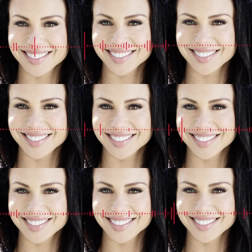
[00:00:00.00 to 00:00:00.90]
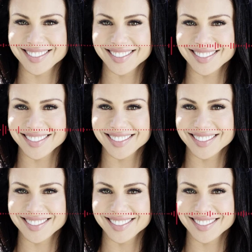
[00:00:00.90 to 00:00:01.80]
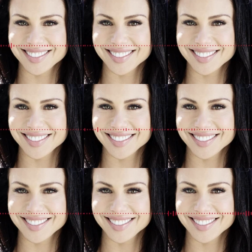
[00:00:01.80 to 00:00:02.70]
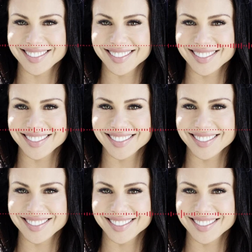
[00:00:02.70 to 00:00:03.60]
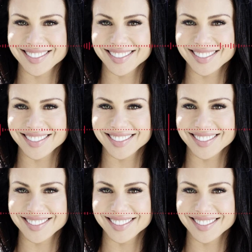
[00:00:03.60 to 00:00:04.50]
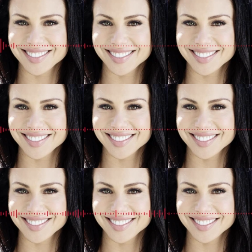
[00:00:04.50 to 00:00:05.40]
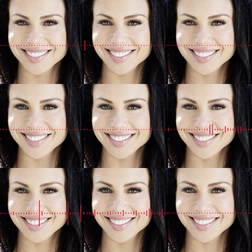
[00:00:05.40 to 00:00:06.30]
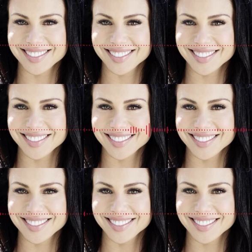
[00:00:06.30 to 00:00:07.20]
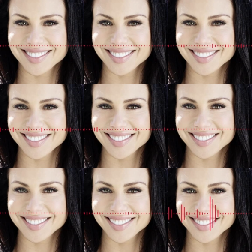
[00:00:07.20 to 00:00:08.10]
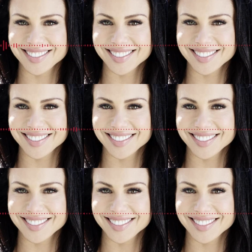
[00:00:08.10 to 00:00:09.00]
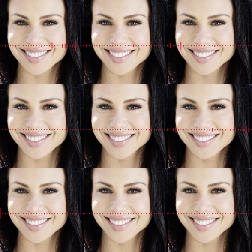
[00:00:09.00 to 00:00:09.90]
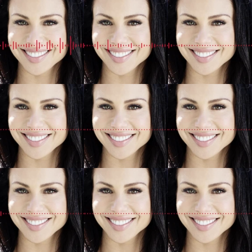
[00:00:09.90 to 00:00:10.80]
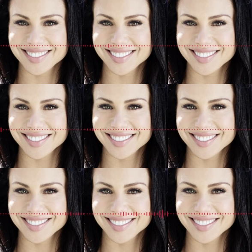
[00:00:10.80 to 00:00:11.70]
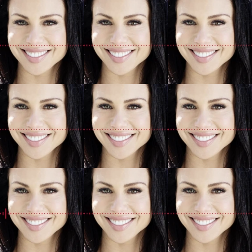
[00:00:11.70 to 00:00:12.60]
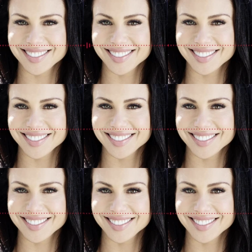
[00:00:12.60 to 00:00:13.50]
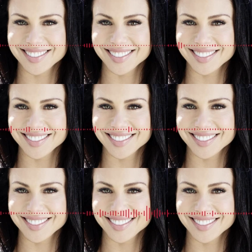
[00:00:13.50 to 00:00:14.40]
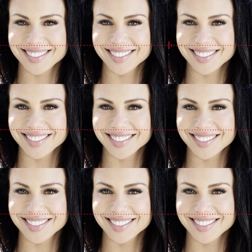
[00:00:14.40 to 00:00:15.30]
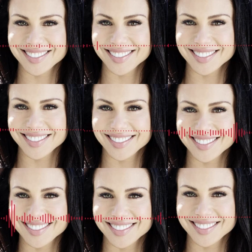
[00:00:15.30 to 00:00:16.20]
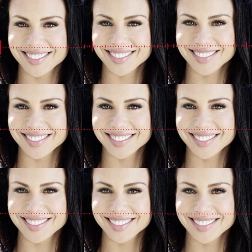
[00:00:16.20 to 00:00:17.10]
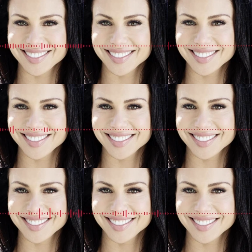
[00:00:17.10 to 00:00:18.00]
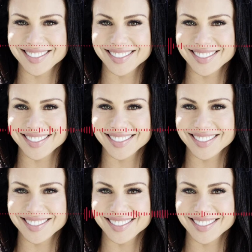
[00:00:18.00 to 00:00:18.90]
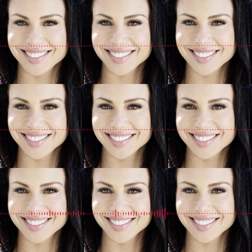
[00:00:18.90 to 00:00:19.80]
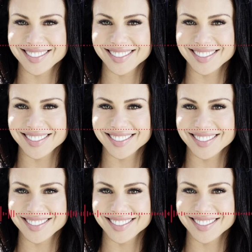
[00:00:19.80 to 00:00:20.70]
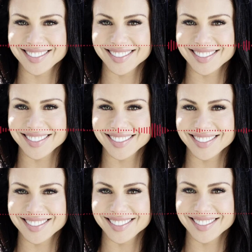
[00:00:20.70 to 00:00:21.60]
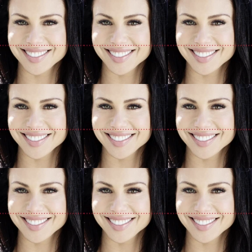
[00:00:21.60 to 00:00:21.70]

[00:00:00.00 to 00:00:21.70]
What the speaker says: whole idea of where I came up with the 30 grams when I said earlier is they need at least 30 grams is you have protein is determined, the quality of protein is determined really by the indispensable amino acids. And those are the essential amino acids that you need. And of those indispensable amino acids, there are the branched chain amino acids. I'm sure everyone's heard of that.